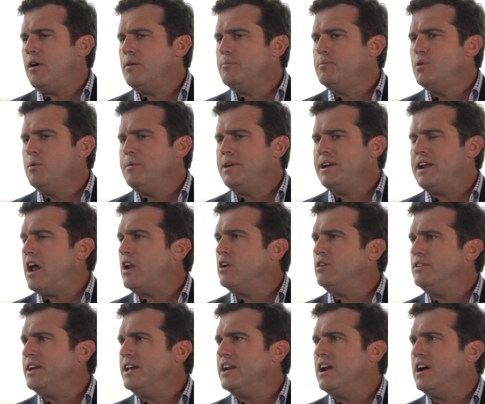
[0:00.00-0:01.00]
booming not
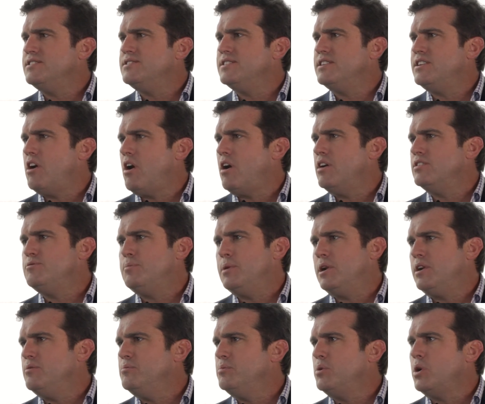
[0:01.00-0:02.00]
only at Hudson Yards,
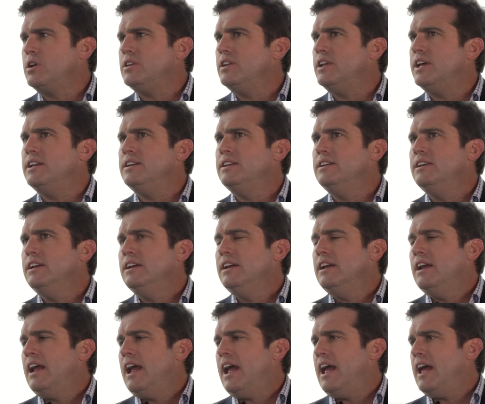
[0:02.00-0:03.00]
but in Brooklyn
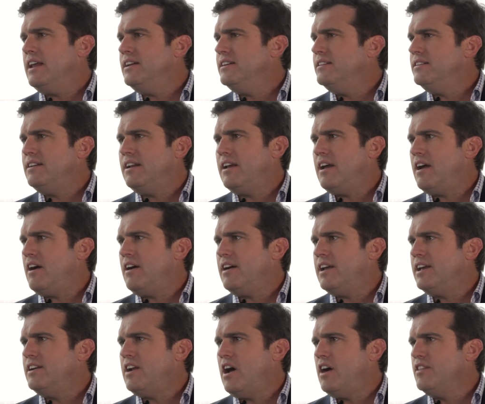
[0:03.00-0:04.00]
and
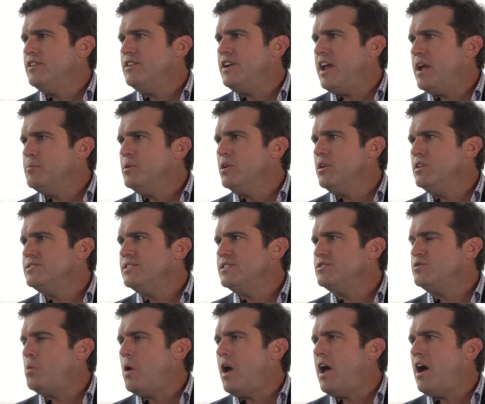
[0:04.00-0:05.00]
in other neighborhoods
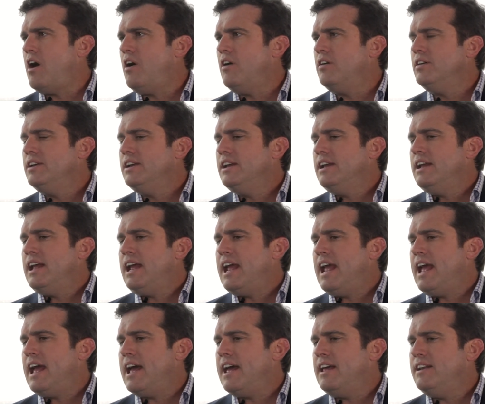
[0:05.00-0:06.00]
as well.
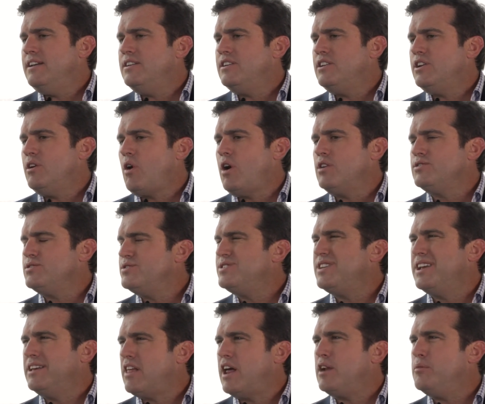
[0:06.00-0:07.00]
And you're also
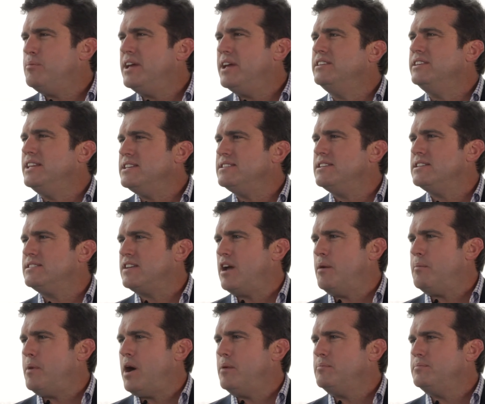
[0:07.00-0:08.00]
seeing a lot of leases
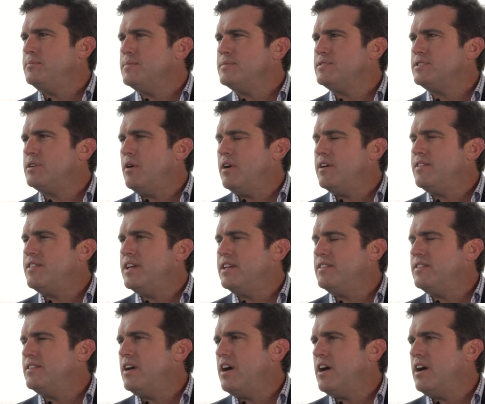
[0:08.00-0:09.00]
come up. So I
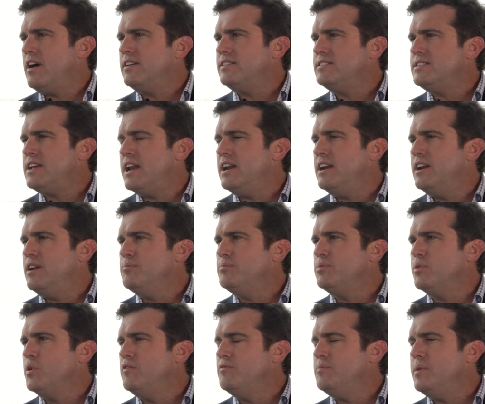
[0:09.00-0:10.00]
think the tenant
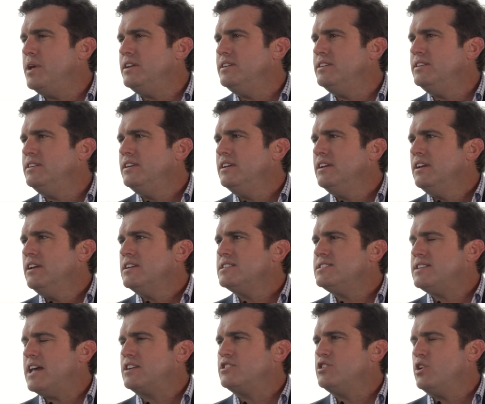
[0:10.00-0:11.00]
improvement
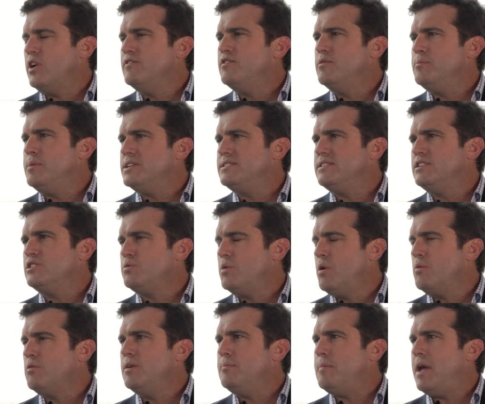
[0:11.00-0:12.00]
sector of the business
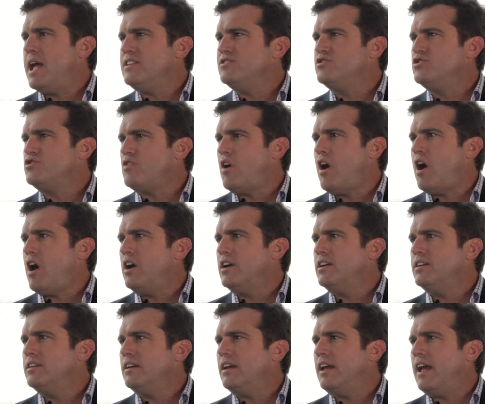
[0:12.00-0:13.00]
will remain
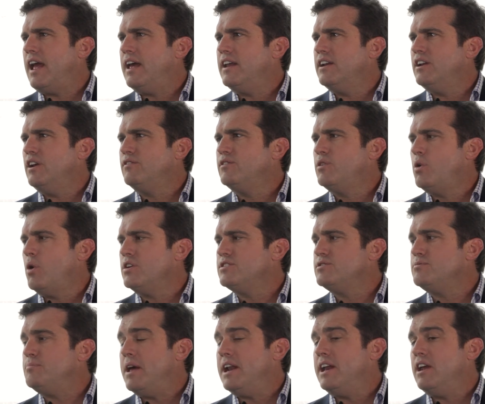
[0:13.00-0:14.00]
strong. And of
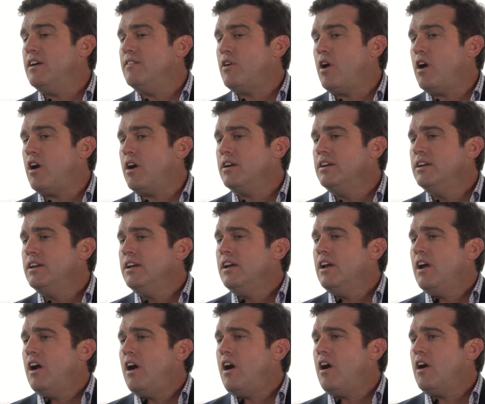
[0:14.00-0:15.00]
course, many of our
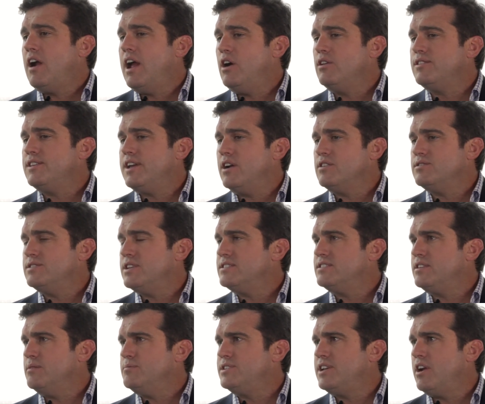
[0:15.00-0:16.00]
healthcare
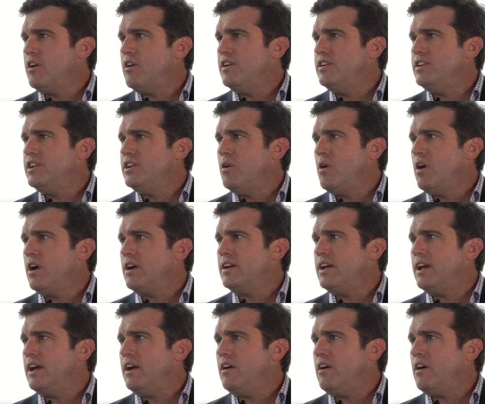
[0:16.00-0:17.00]
systems here in New York
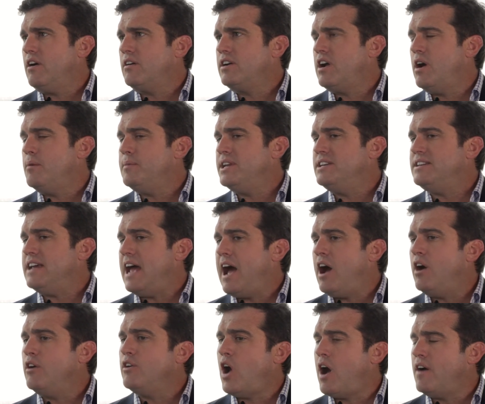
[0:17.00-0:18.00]
are coming
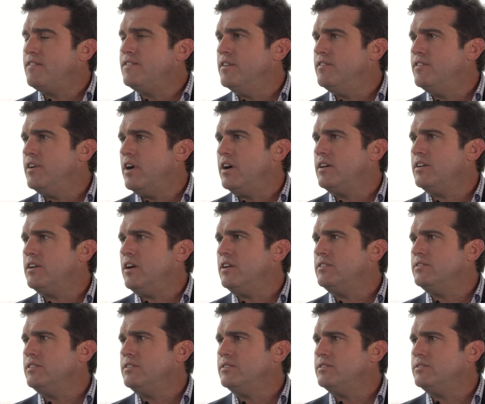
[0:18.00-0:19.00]
down off of
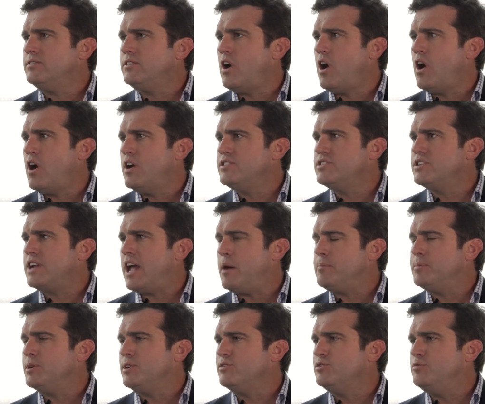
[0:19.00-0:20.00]
a large
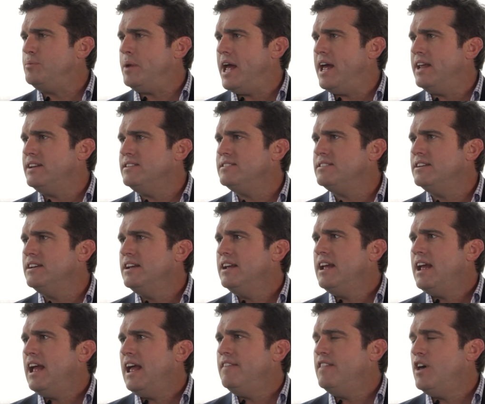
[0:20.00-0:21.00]
capital spend,
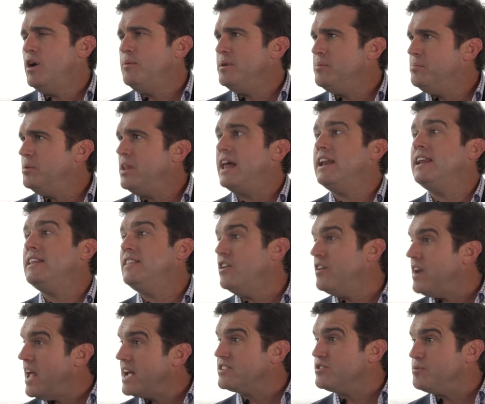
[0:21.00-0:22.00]
and they'll be planning
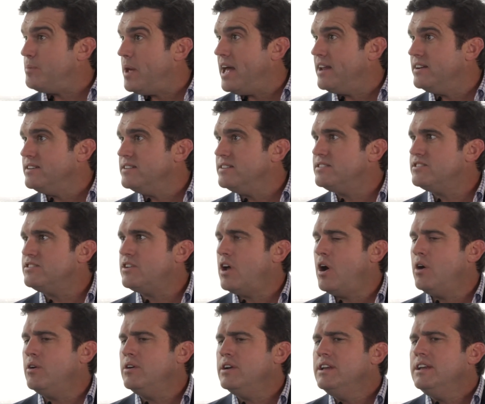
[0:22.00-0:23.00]
their next spend.
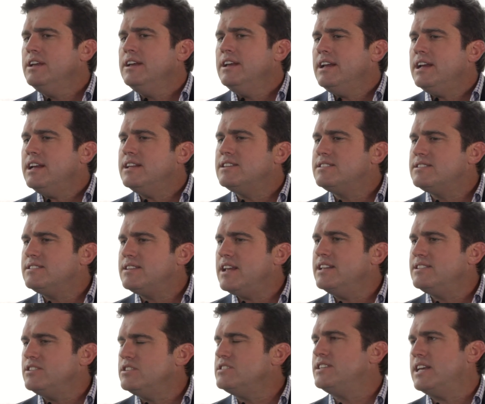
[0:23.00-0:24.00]
So it's
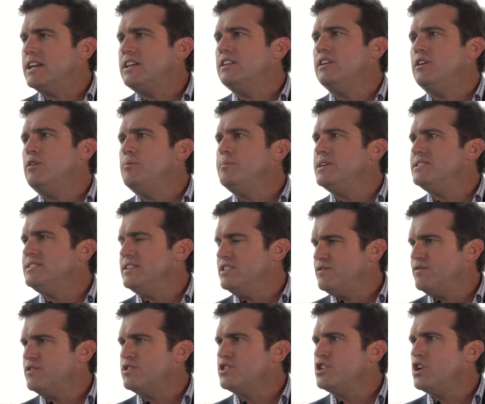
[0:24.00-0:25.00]
a cyclical
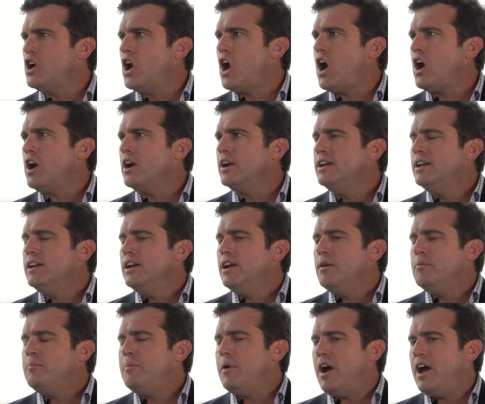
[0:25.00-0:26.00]
business for sure.
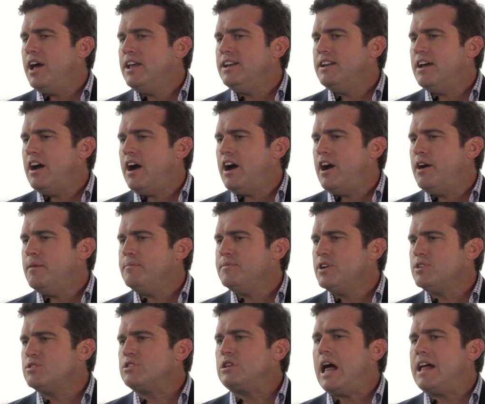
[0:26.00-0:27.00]
But
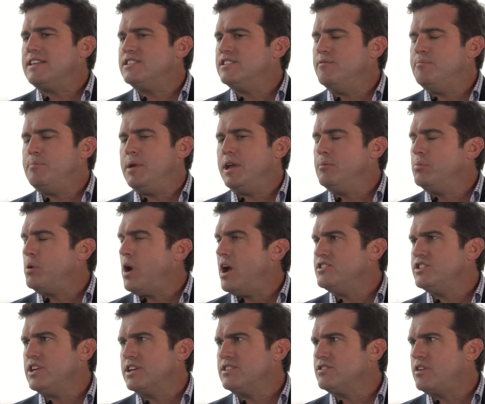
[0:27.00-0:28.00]
there's lots of big
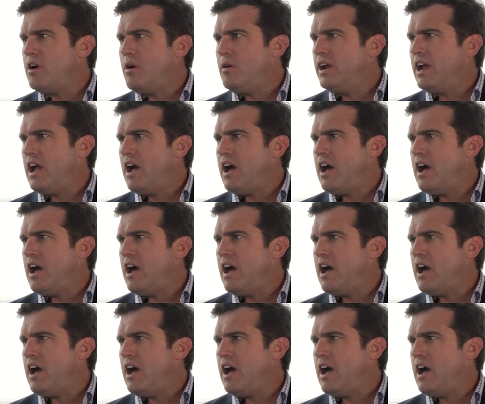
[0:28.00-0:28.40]
projects going